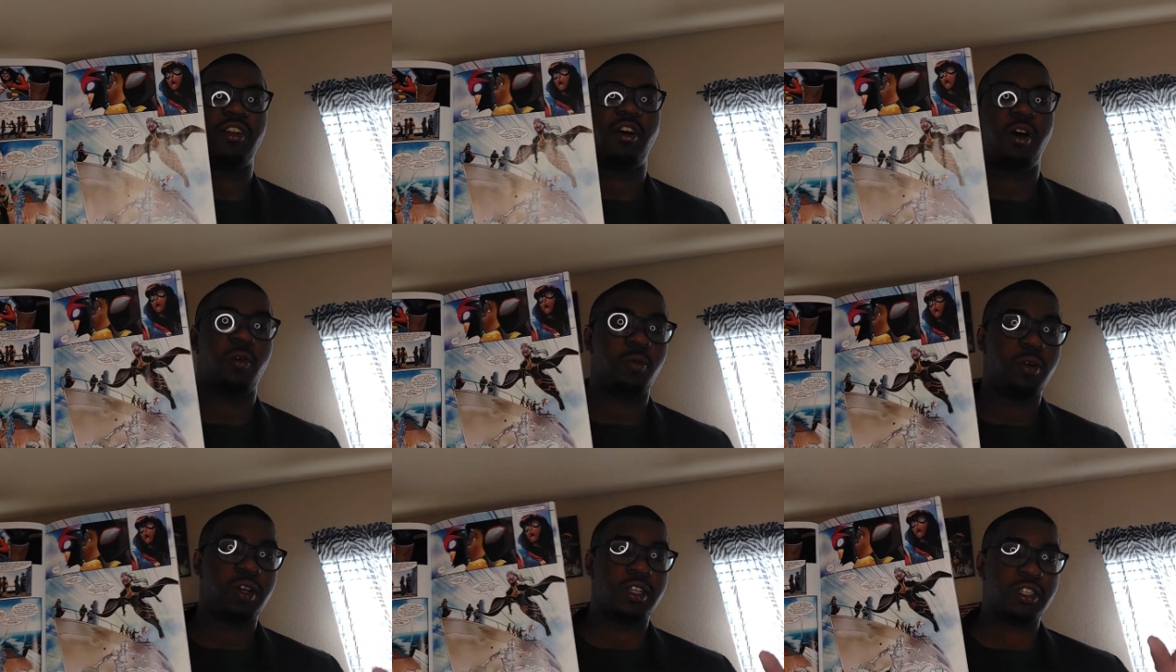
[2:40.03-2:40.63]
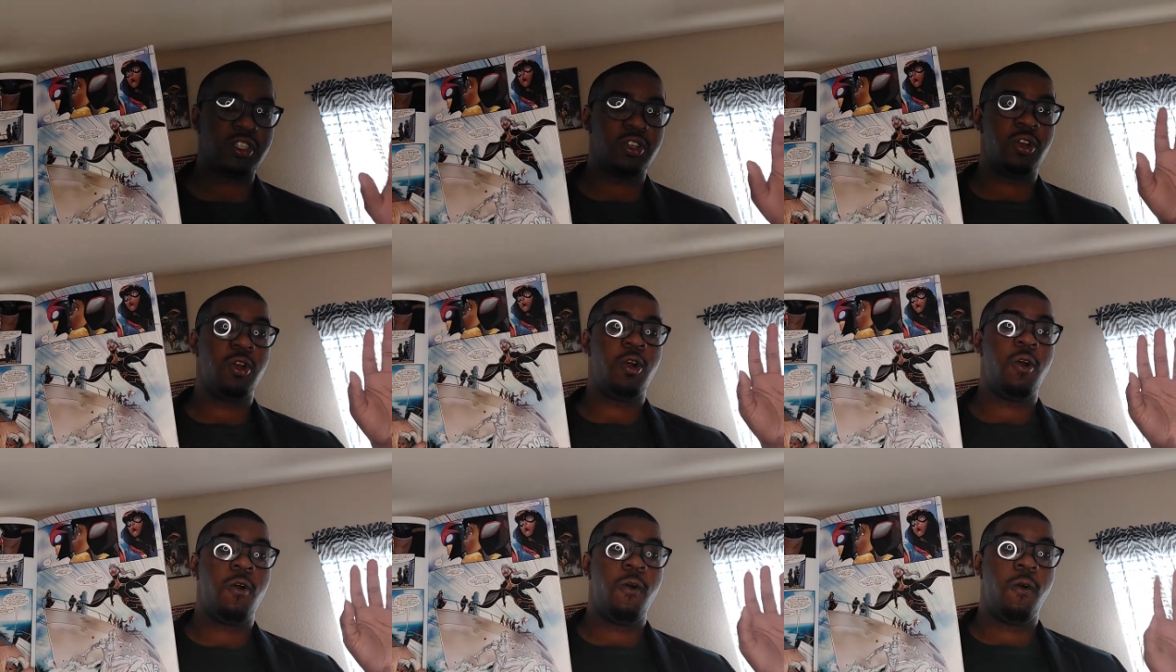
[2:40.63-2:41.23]
thought was
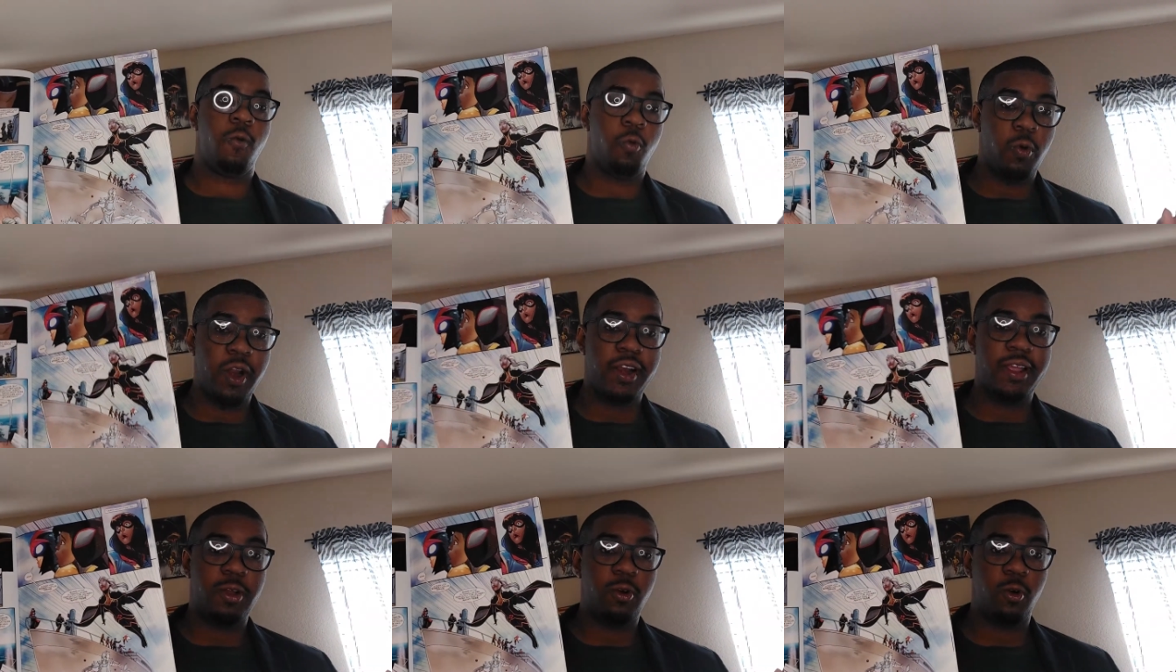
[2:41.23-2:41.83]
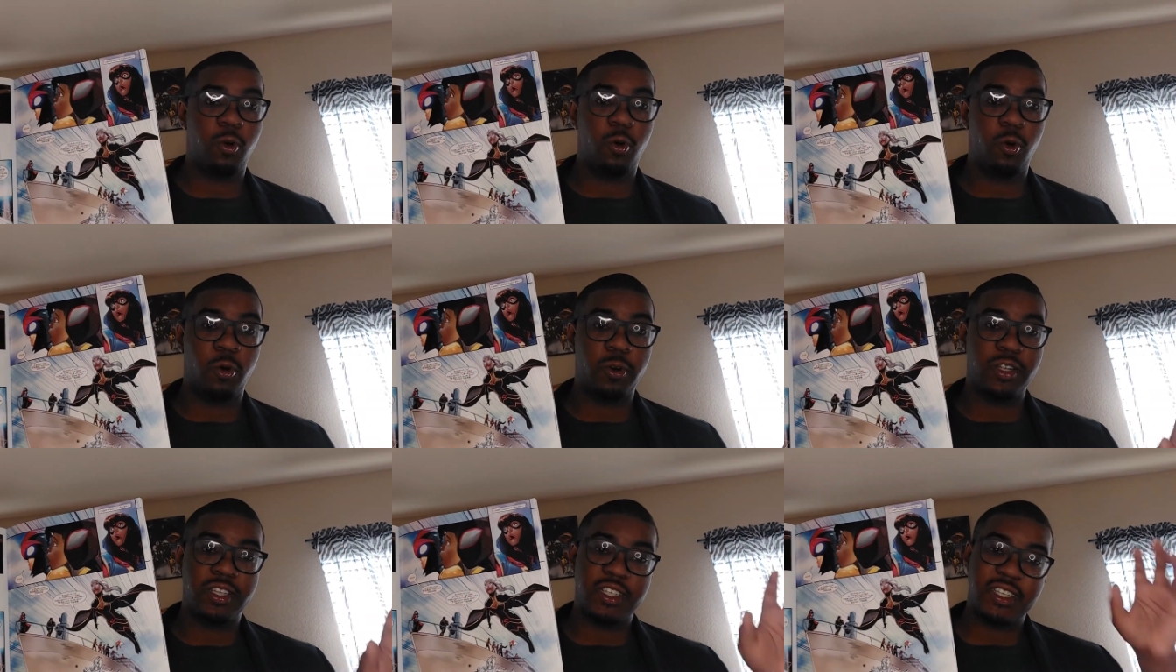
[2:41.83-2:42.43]
really
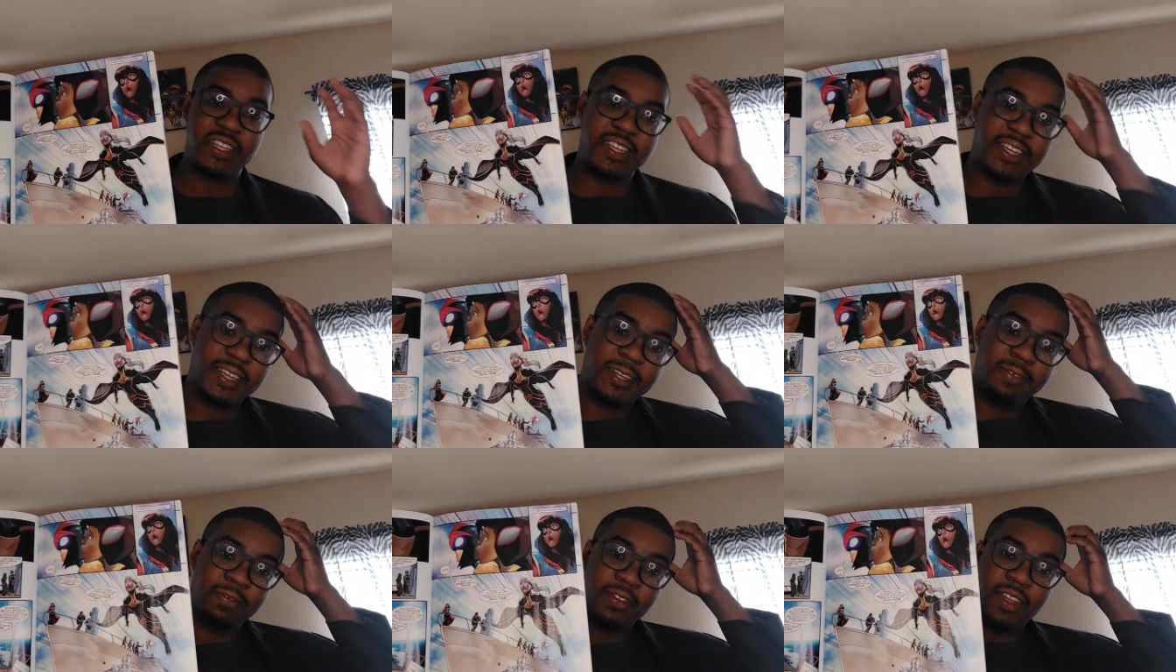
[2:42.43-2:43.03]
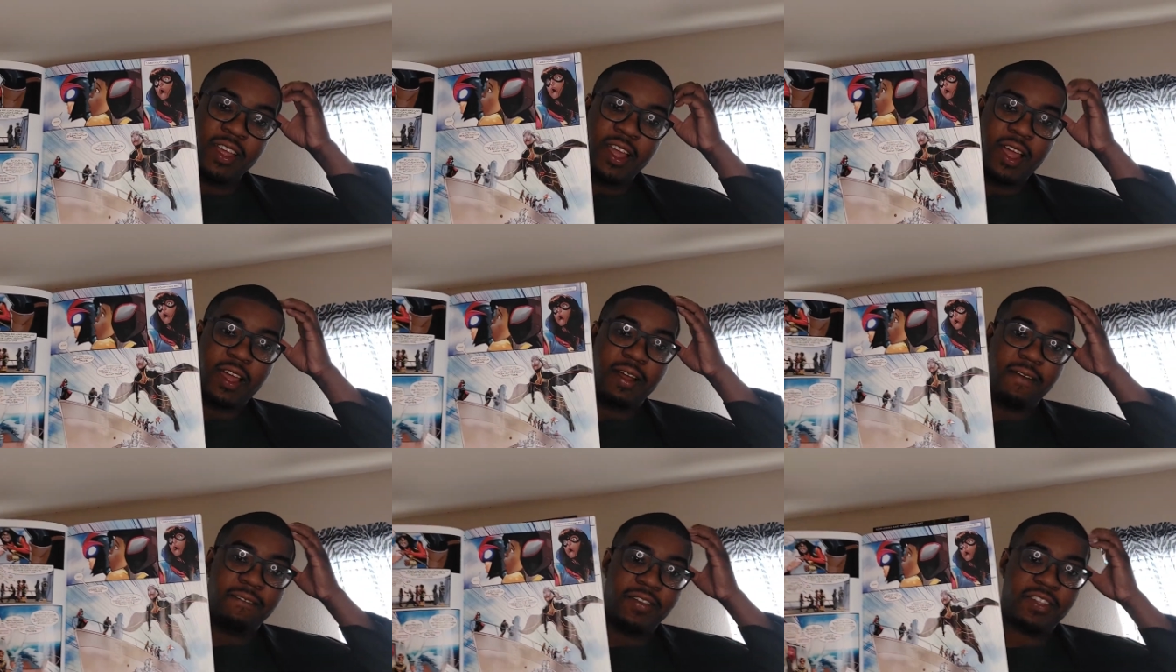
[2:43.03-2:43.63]
cool to see.
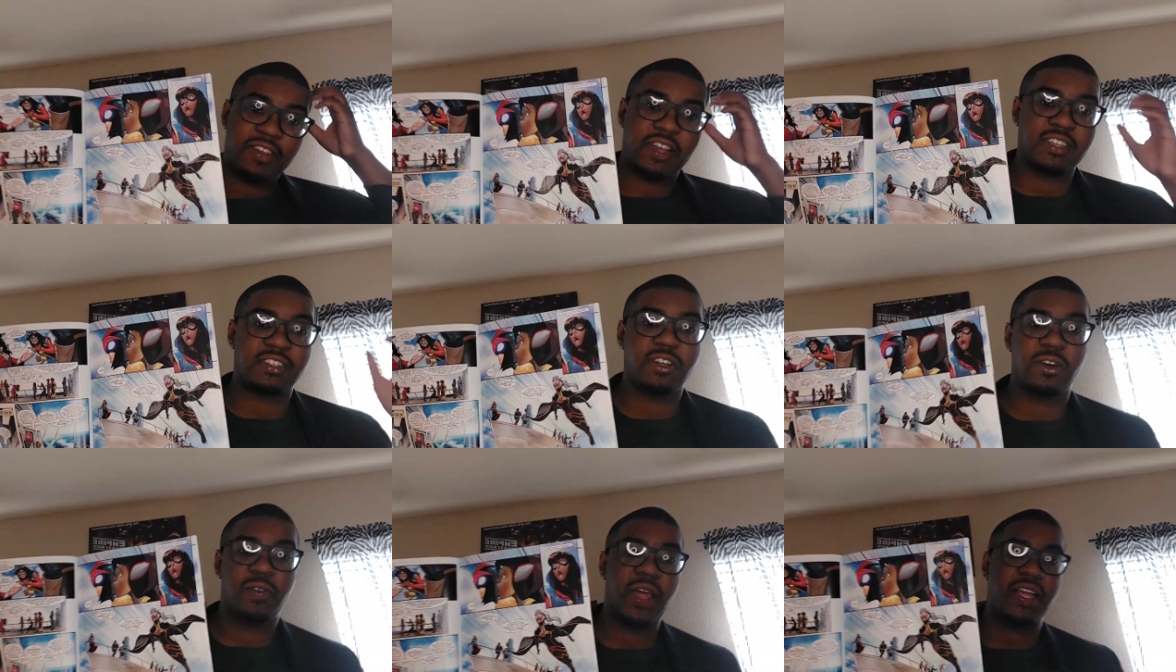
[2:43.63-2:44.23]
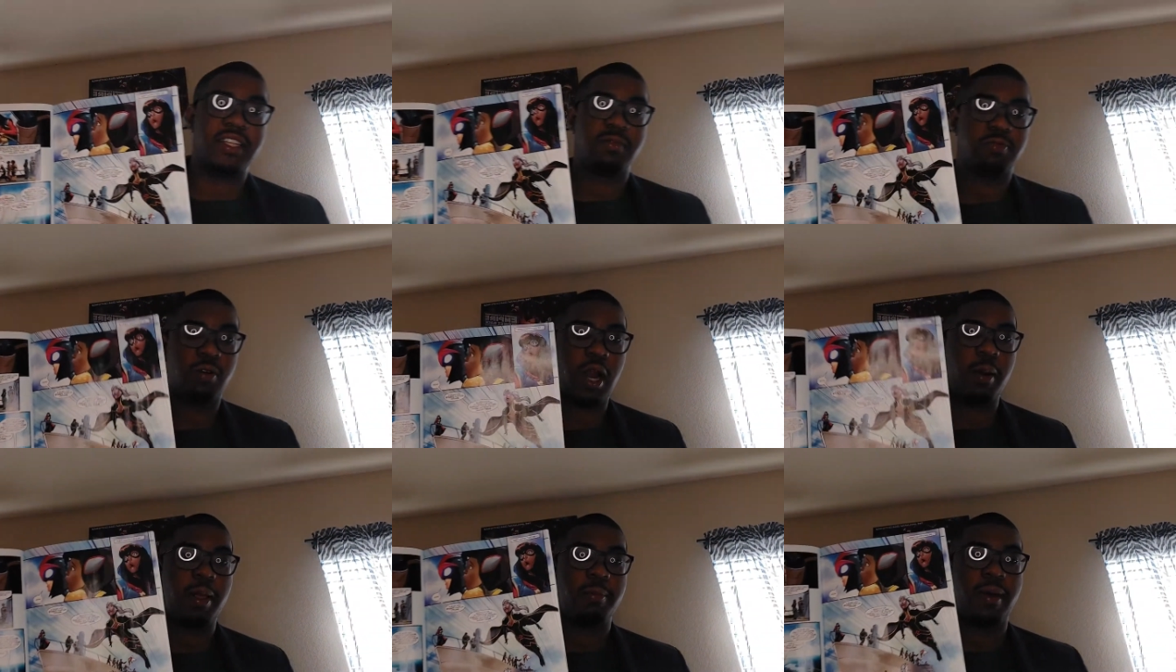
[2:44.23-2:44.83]
Um, as you guys know, that's
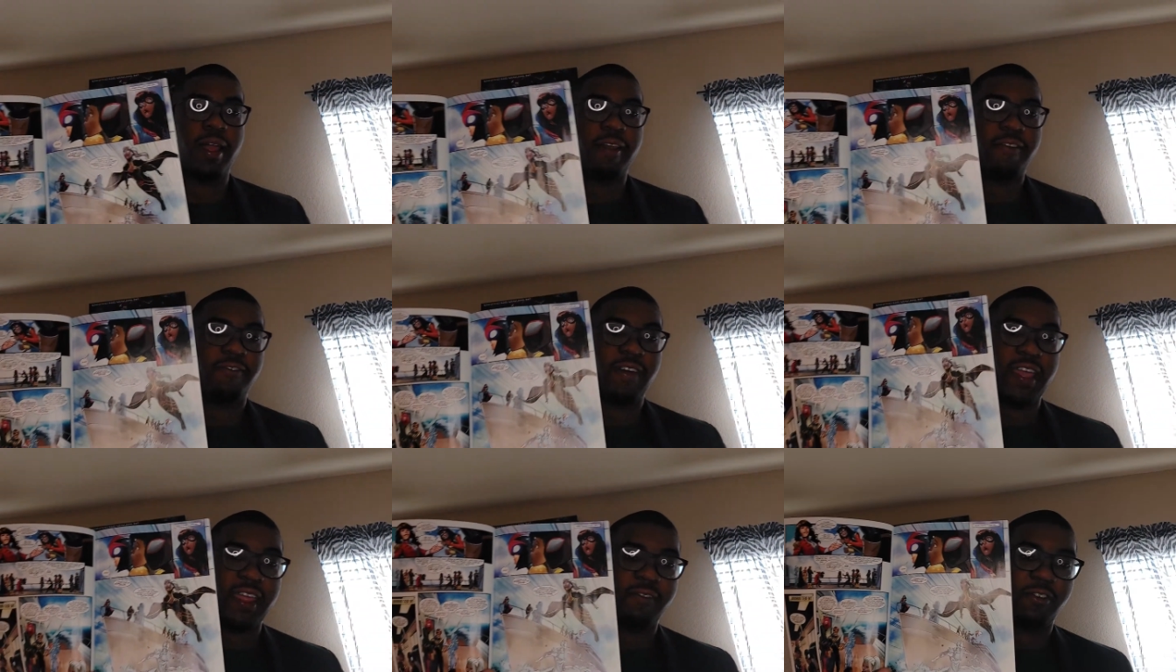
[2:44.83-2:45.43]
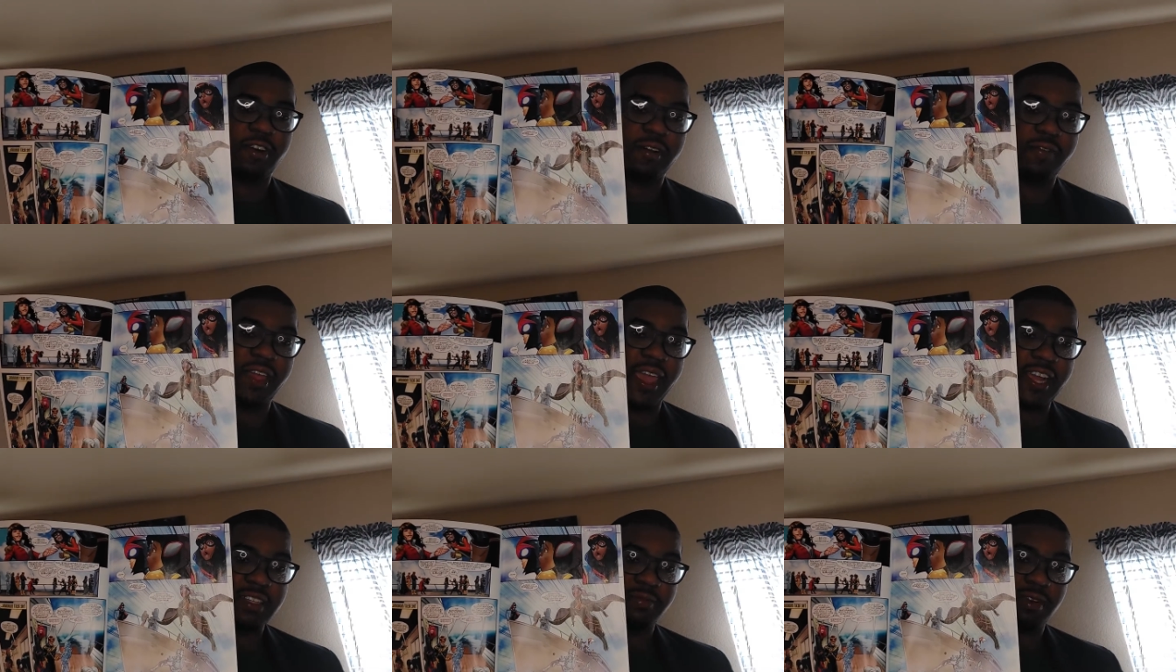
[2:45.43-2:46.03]
probably my favorite of
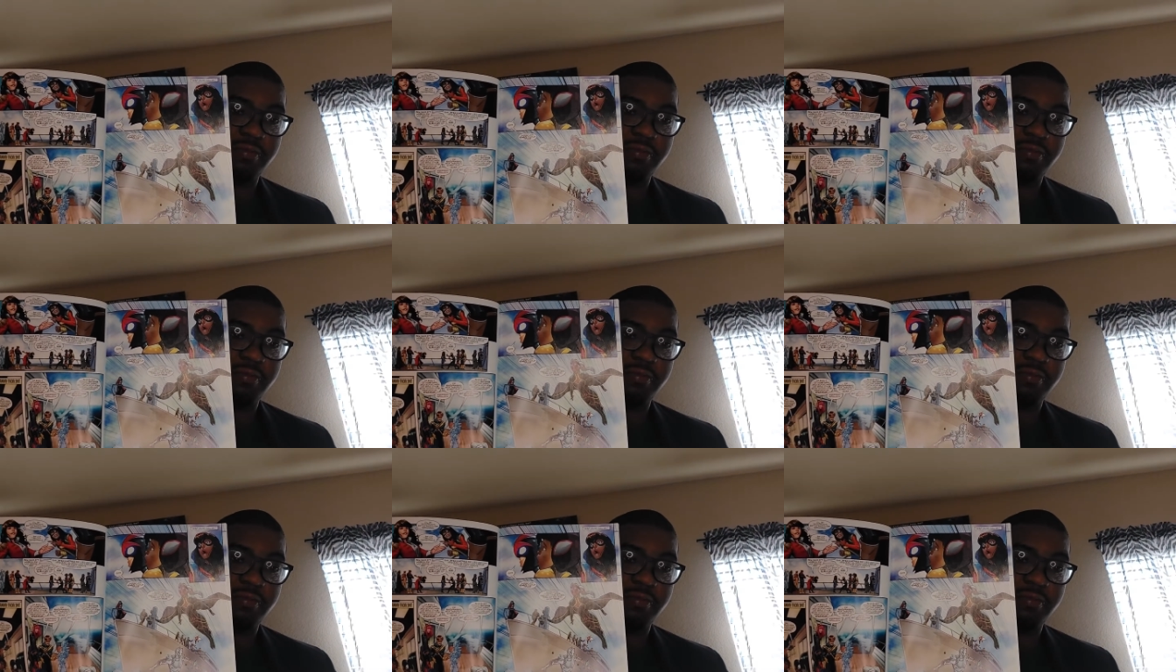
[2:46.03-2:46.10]
the X